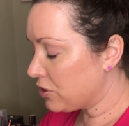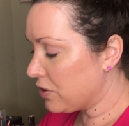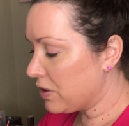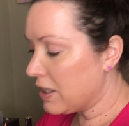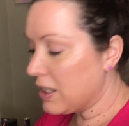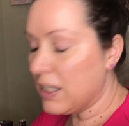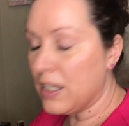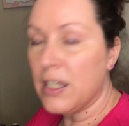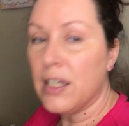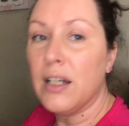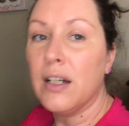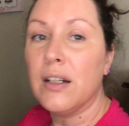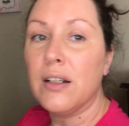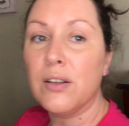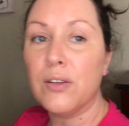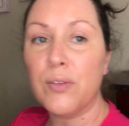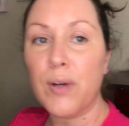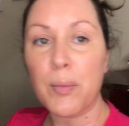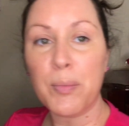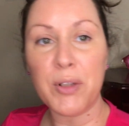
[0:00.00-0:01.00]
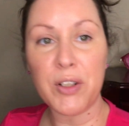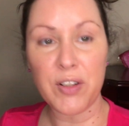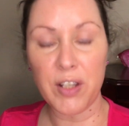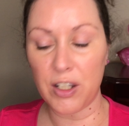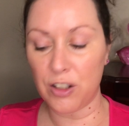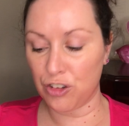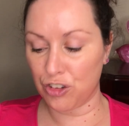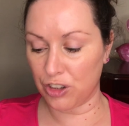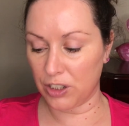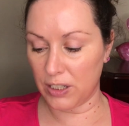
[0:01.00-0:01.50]
the
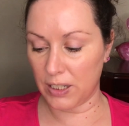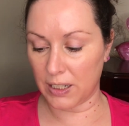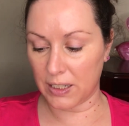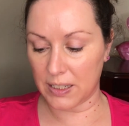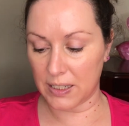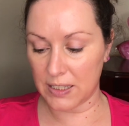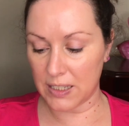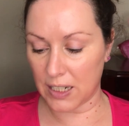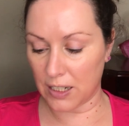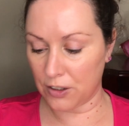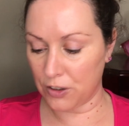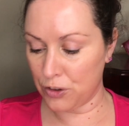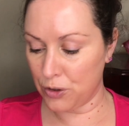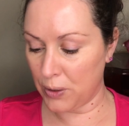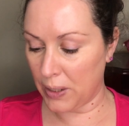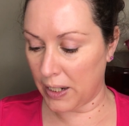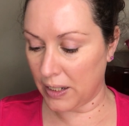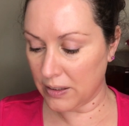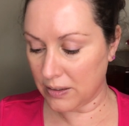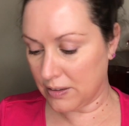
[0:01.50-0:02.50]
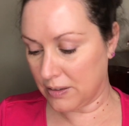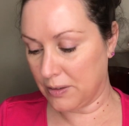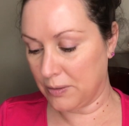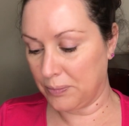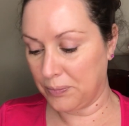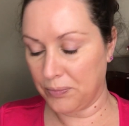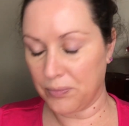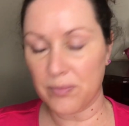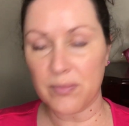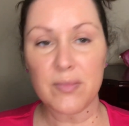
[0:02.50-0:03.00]
reputation that they tend to get.
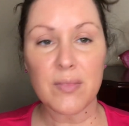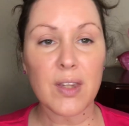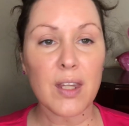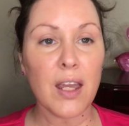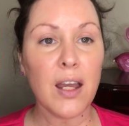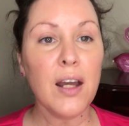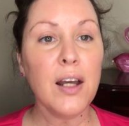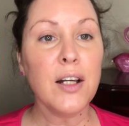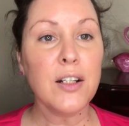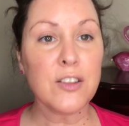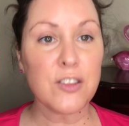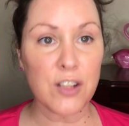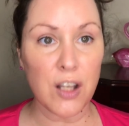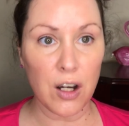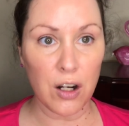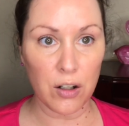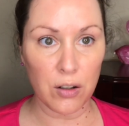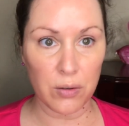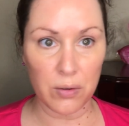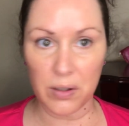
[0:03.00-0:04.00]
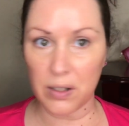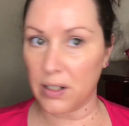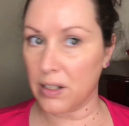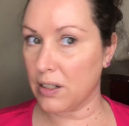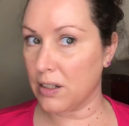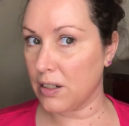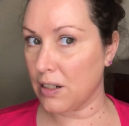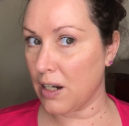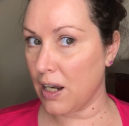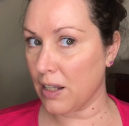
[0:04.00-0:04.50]
So
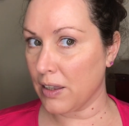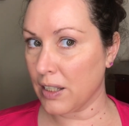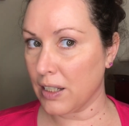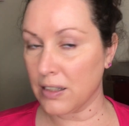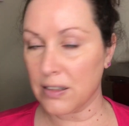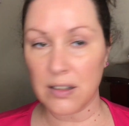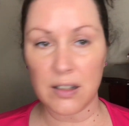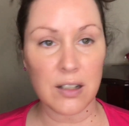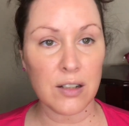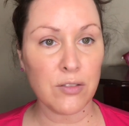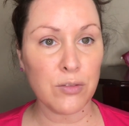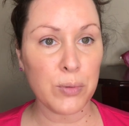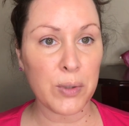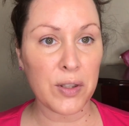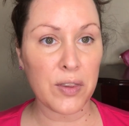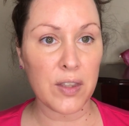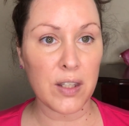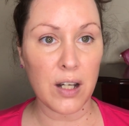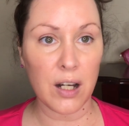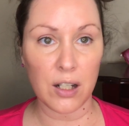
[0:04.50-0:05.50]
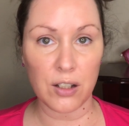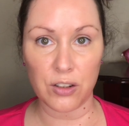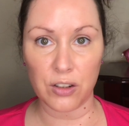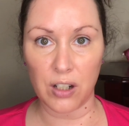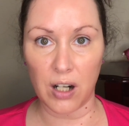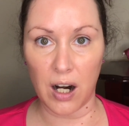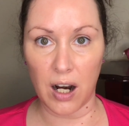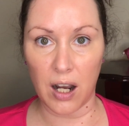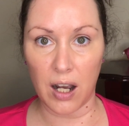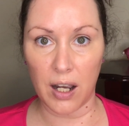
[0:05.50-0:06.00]
got that done with the under
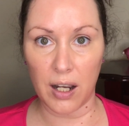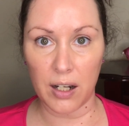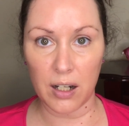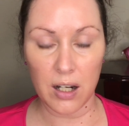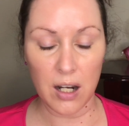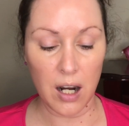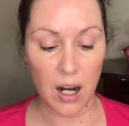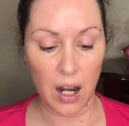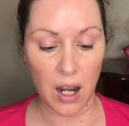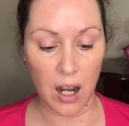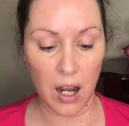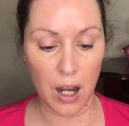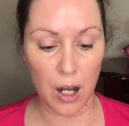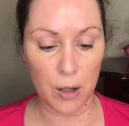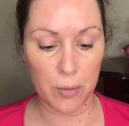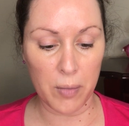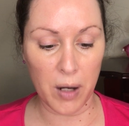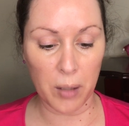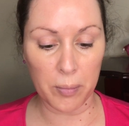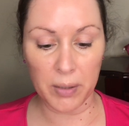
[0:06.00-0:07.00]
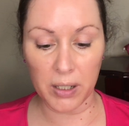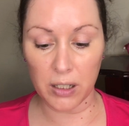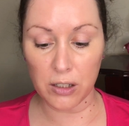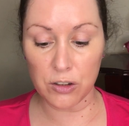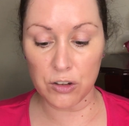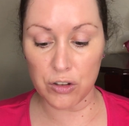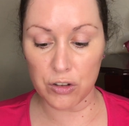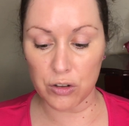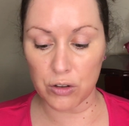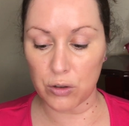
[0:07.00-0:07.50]
eye. I'm going to
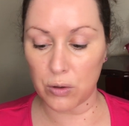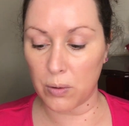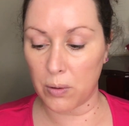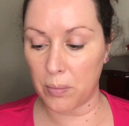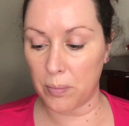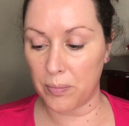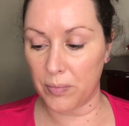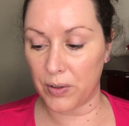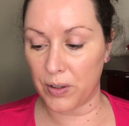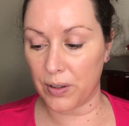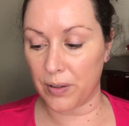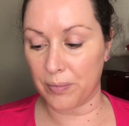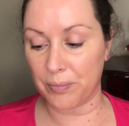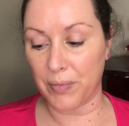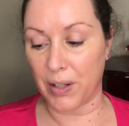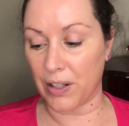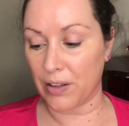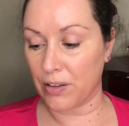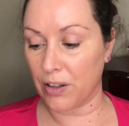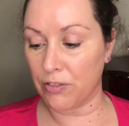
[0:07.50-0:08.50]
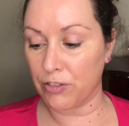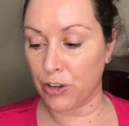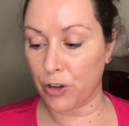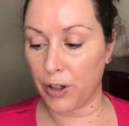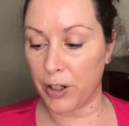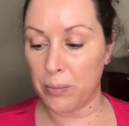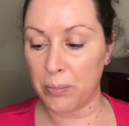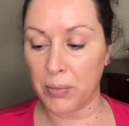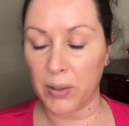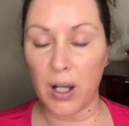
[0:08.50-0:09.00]
do I love
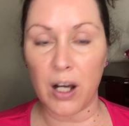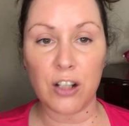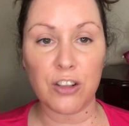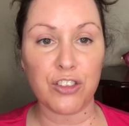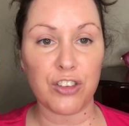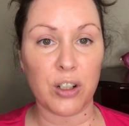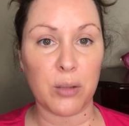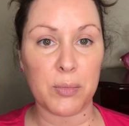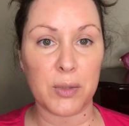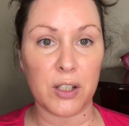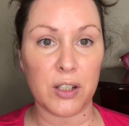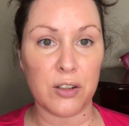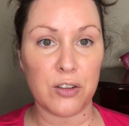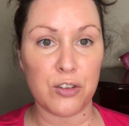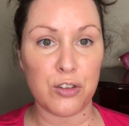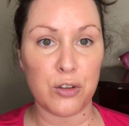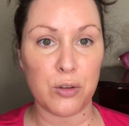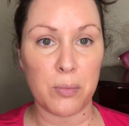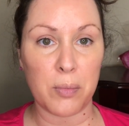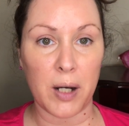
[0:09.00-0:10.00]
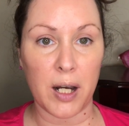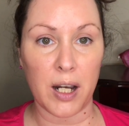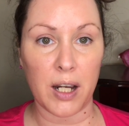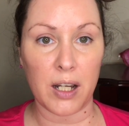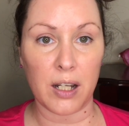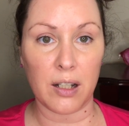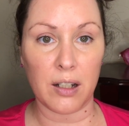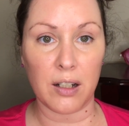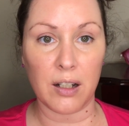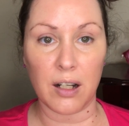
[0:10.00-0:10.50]
cream blush. I'm going to do
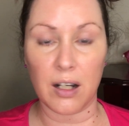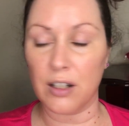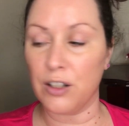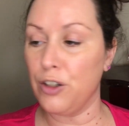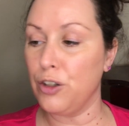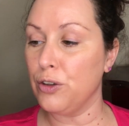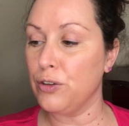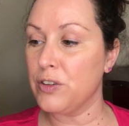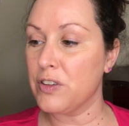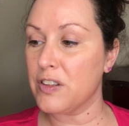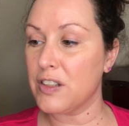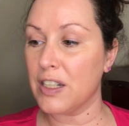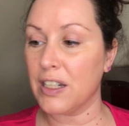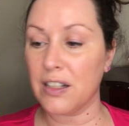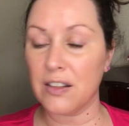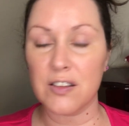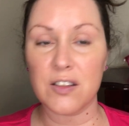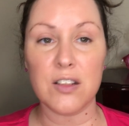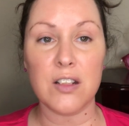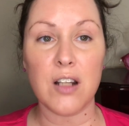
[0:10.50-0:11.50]
my Nudestix